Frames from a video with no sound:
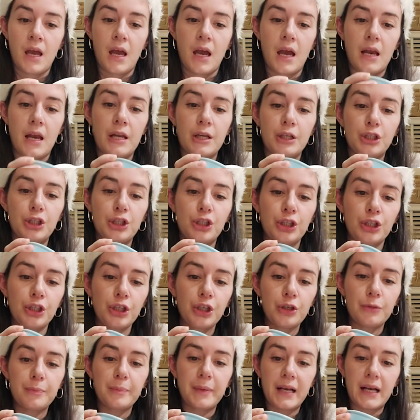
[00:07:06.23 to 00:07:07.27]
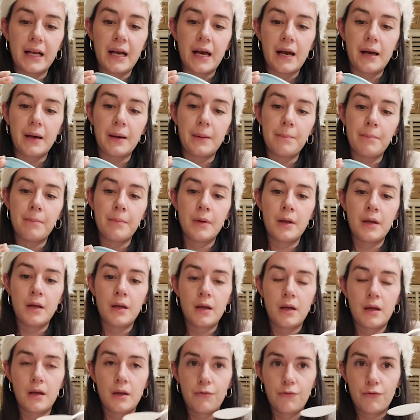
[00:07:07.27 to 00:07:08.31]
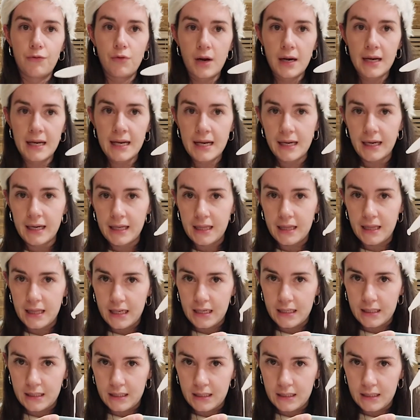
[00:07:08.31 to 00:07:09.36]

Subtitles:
And it should become runny like this.